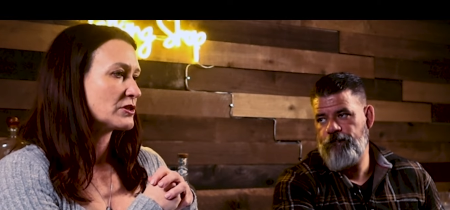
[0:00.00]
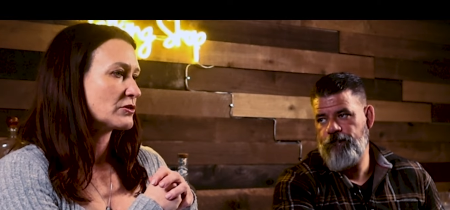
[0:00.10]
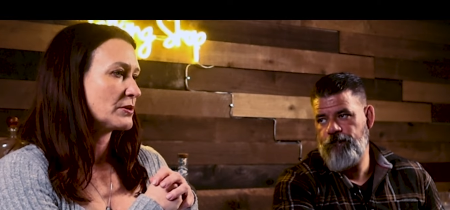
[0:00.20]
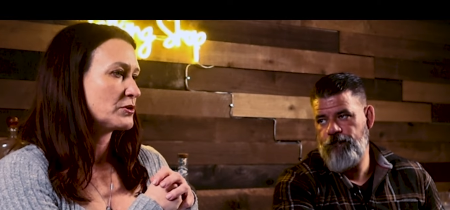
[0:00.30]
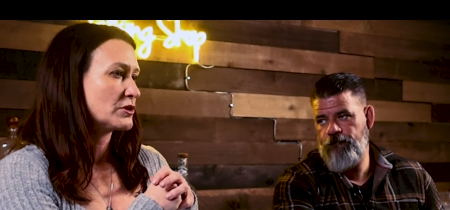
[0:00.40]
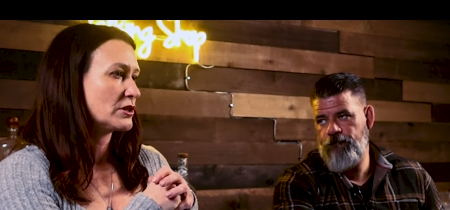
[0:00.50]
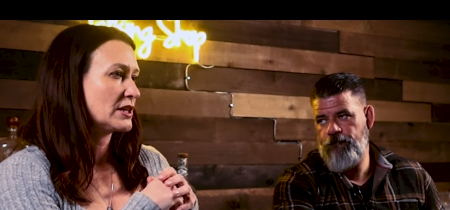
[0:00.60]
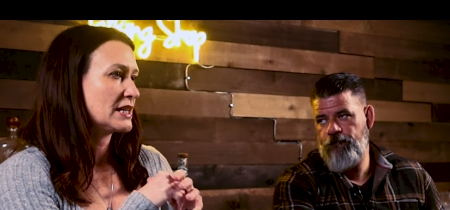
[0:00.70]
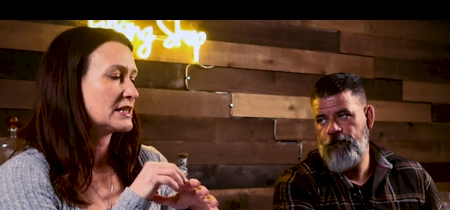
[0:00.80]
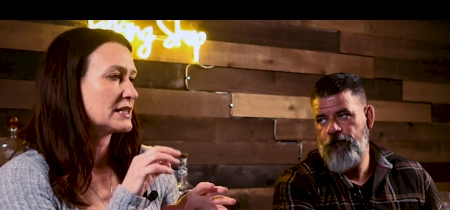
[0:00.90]
Speaker 1: the
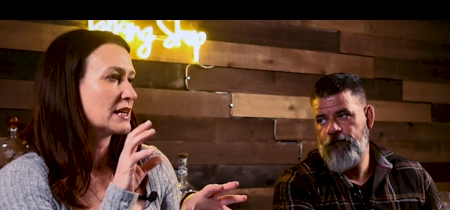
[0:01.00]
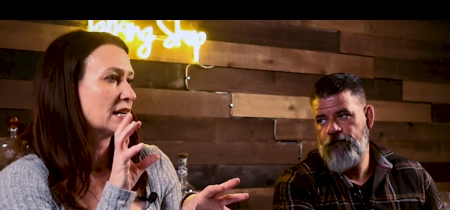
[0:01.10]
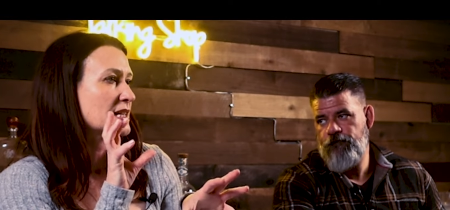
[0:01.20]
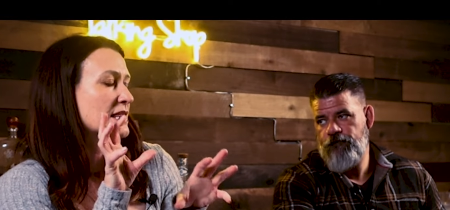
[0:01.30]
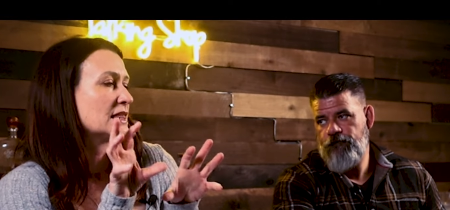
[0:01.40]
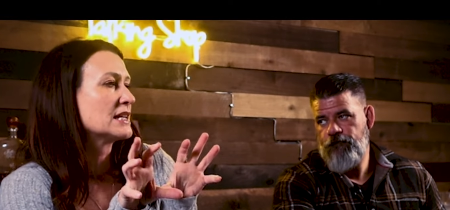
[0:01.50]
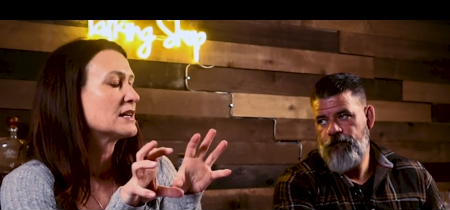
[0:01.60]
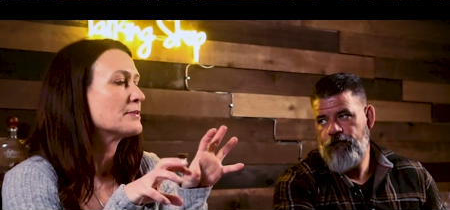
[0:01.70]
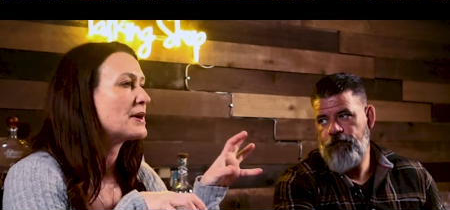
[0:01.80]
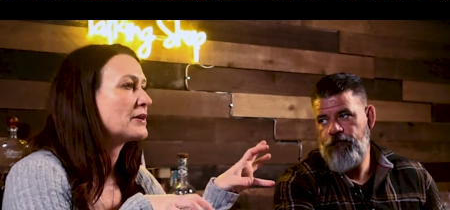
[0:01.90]
scripture is to kind of
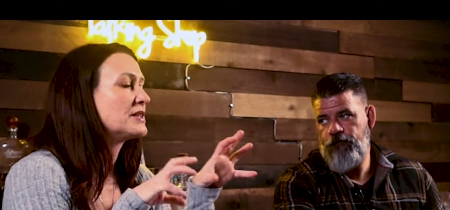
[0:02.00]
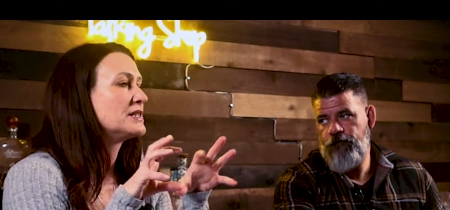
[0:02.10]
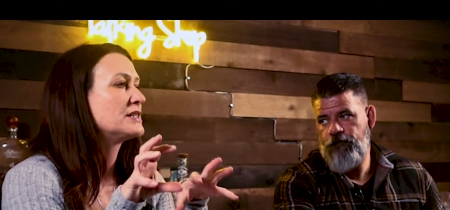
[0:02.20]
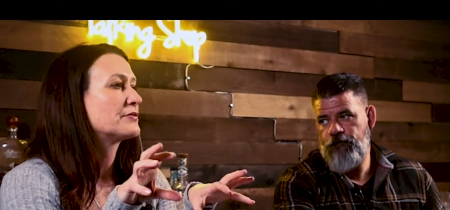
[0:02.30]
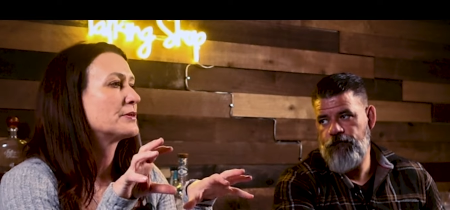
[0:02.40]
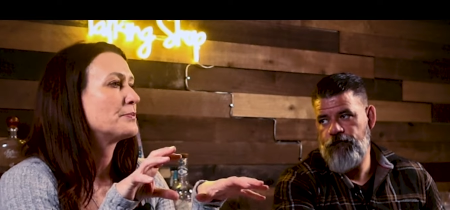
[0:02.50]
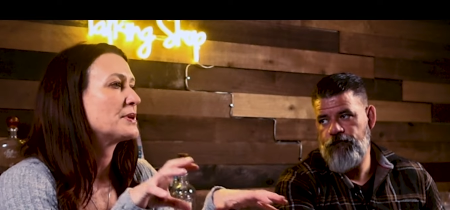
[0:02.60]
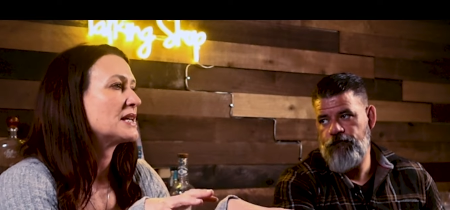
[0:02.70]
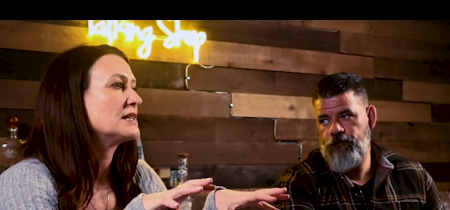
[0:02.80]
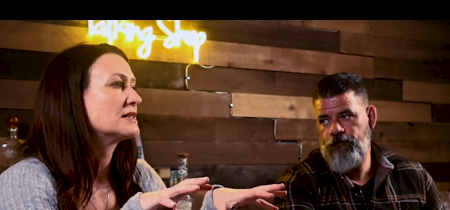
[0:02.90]
think about the different
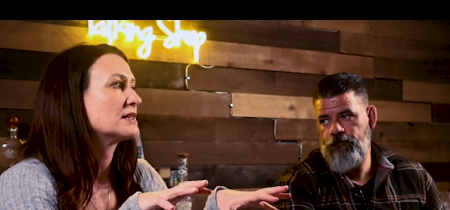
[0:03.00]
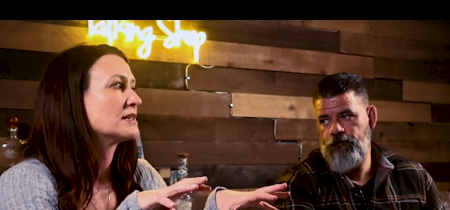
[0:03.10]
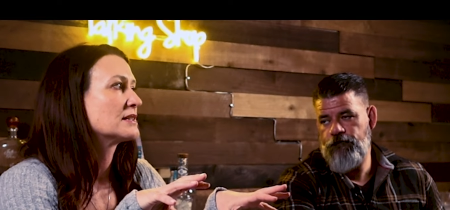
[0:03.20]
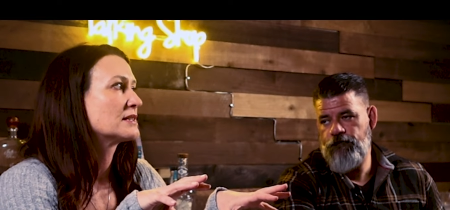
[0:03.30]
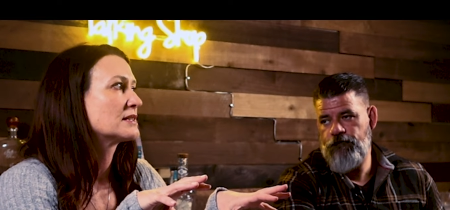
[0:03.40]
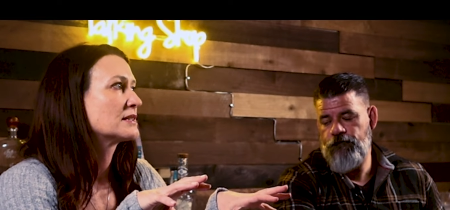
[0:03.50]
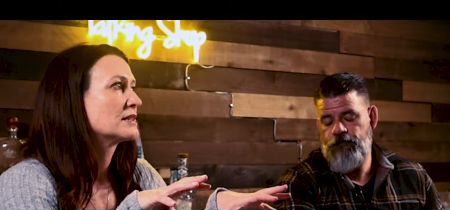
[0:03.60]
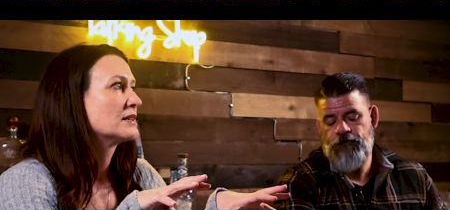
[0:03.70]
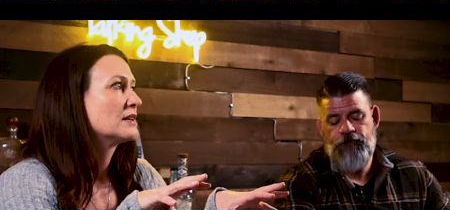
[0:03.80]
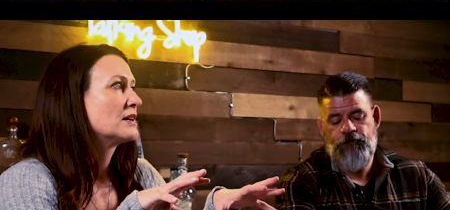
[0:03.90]
pieces
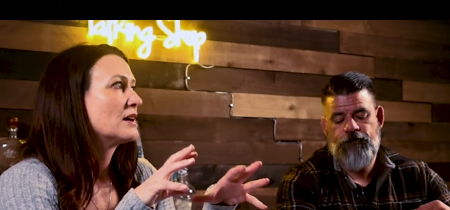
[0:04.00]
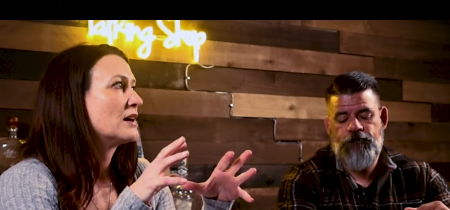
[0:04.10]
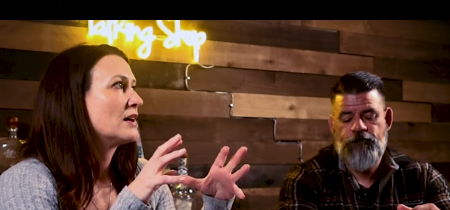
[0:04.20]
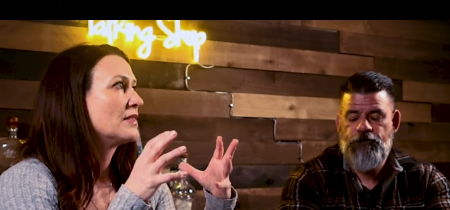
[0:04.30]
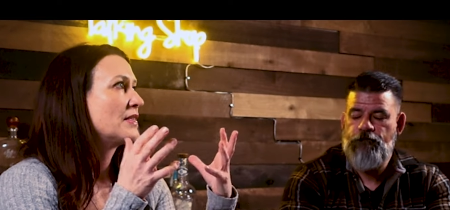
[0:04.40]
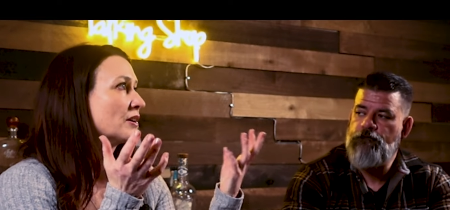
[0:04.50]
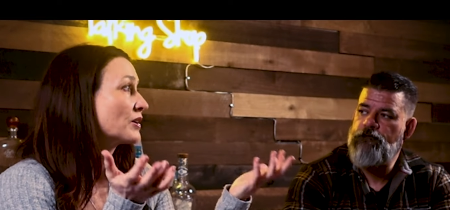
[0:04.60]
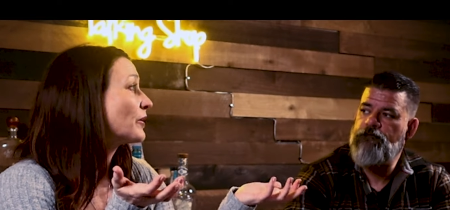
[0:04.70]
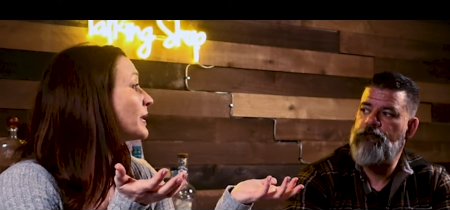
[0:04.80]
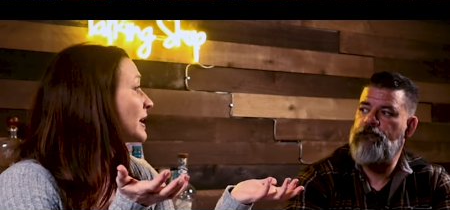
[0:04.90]
that
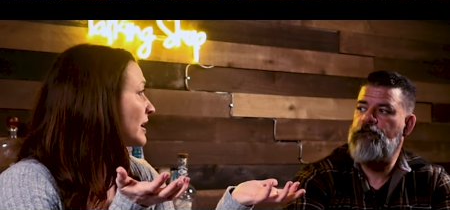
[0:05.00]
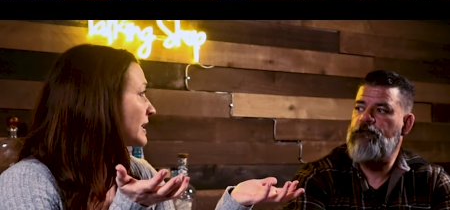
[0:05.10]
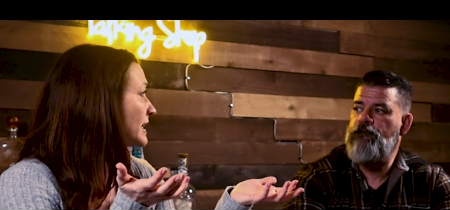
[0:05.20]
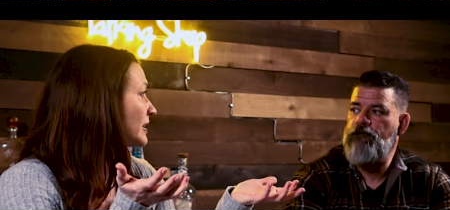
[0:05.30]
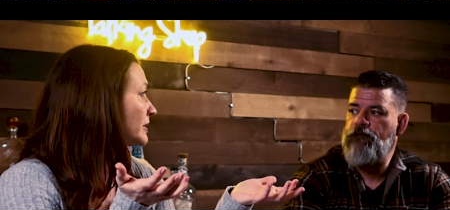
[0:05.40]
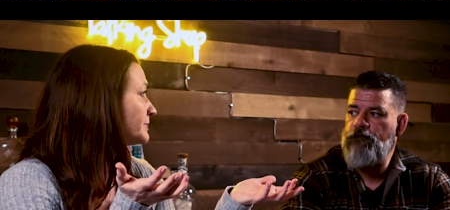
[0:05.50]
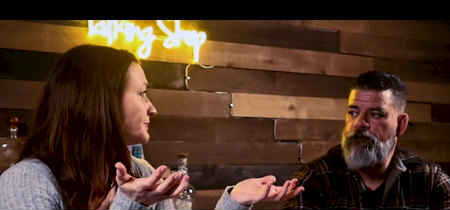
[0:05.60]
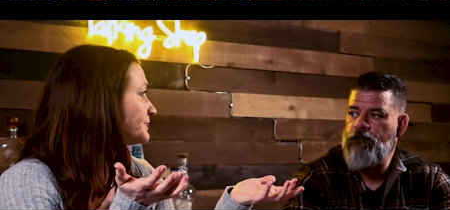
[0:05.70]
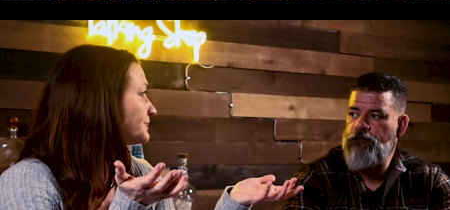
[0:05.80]
are going on here.